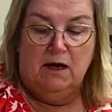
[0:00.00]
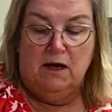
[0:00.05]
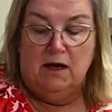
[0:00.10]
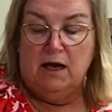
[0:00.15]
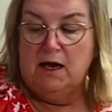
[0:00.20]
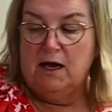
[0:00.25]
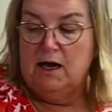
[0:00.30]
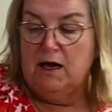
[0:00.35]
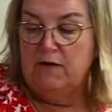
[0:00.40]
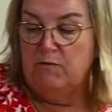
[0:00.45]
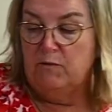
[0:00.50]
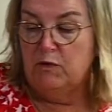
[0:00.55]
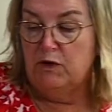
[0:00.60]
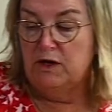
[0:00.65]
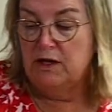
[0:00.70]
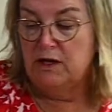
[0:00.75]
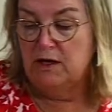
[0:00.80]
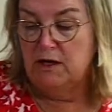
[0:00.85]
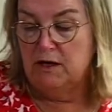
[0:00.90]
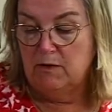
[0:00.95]
I've put
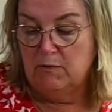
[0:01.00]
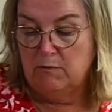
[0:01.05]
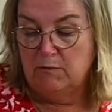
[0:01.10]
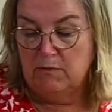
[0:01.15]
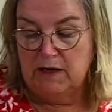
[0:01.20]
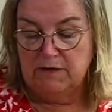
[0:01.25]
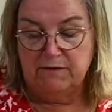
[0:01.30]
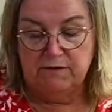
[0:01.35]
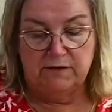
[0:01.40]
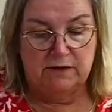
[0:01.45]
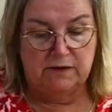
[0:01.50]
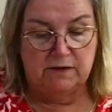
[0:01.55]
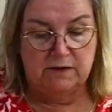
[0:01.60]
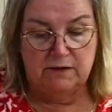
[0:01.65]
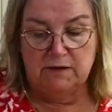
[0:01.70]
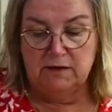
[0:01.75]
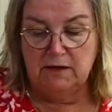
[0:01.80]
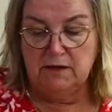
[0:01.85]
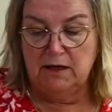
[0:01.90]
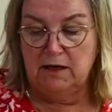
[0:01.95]
in
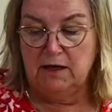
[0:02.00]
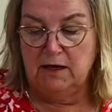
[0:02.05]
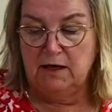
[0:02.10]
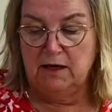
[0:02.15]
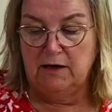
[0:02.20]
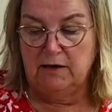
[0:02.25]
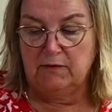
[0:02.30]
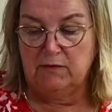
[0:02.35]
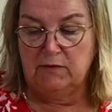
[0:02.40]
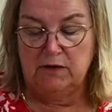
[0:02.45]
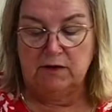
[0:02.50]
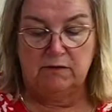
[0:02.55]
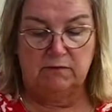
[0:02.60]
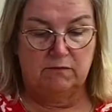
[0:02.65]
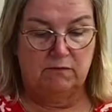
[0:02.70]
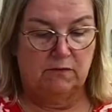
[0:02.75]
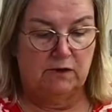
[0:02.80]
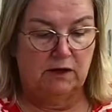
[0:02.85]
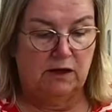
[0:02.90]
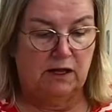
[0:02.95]
muffin
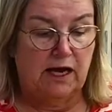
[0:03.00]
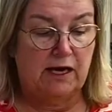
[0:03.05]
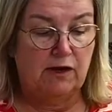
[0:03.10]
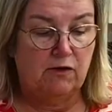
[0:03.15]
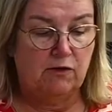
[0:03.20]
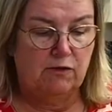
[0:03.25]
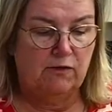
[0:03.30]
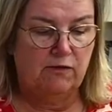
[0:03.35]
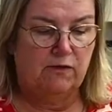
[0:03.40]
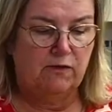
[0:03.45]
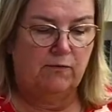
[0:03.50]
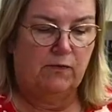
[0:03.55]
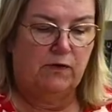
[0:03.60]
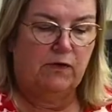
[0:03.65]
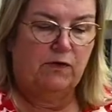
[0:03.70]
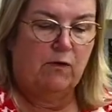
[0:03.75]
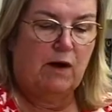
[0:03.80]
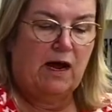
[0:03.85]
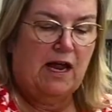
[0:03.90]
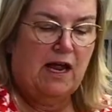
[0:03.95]
liners,
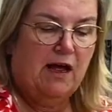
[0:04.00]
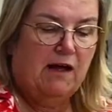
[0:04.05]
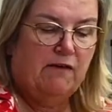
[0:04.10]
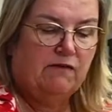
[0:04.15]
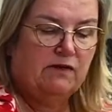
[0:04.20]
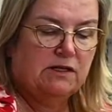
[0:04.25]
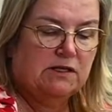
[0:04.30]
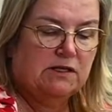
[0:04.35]
so I haven't